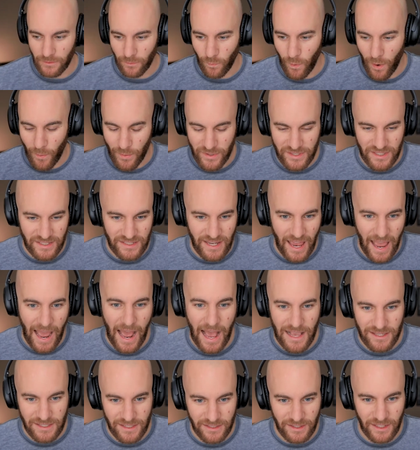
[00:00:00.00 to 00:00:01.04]
What was the
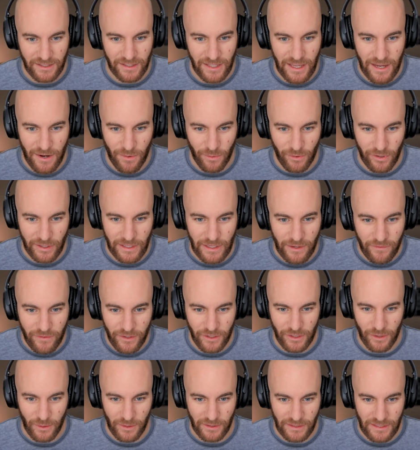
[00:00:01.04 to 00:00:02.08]
task that they were
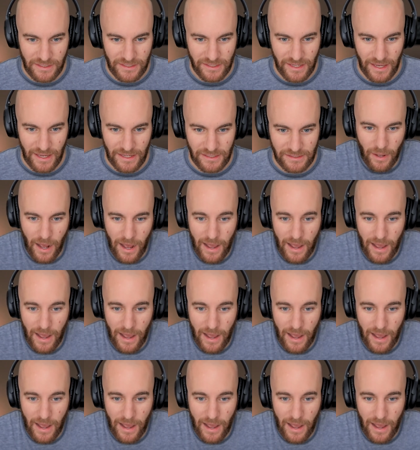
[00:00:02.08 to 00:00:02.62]
giving you in this case?